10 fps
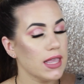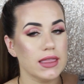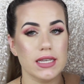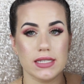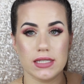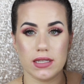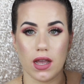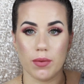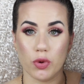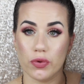this
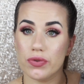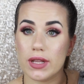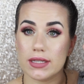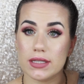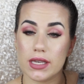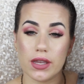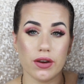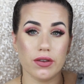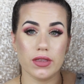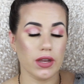maroon that's
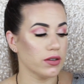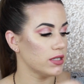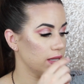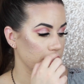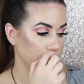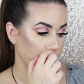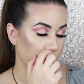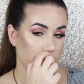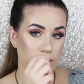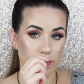here. There's a
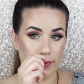good